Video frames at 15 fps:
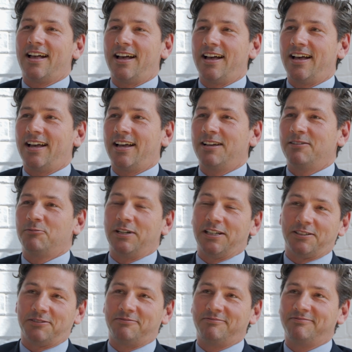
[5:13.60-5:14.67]
Uh,
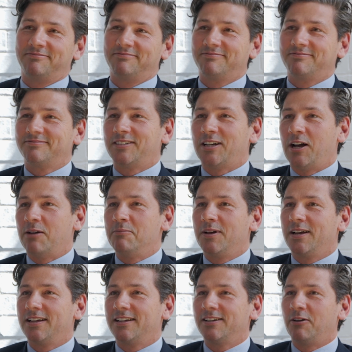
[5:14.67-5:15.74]
well, I'm
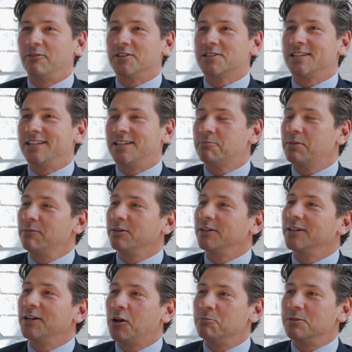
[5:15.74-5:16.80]
obviously the people
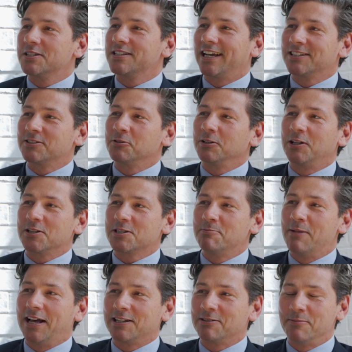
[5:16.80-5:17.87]
at Goldman Sachs are a lot
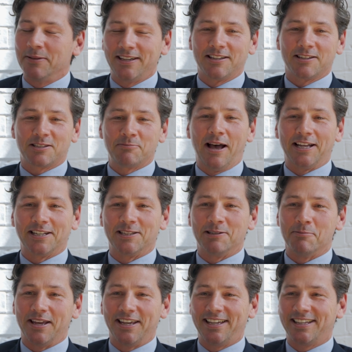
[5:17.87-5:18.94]
smarter than me, smarter
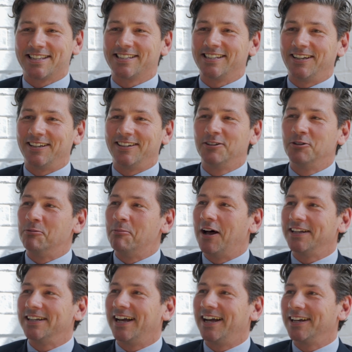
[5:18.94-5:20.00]
than me, and so who am
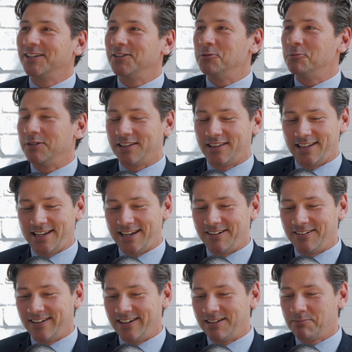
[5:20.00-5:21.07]
I to argue with
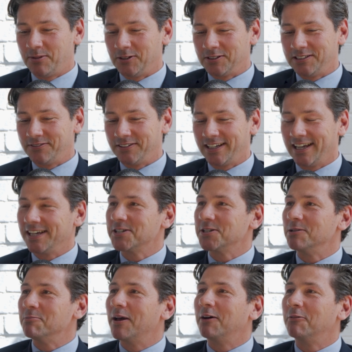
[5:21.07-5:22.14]
their uh,
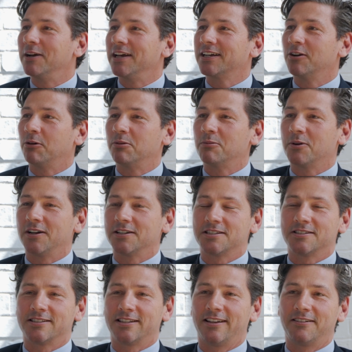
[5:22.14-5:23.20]
pontification about where copper
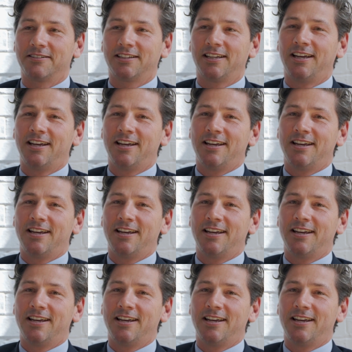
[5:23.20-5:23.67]
prices are going?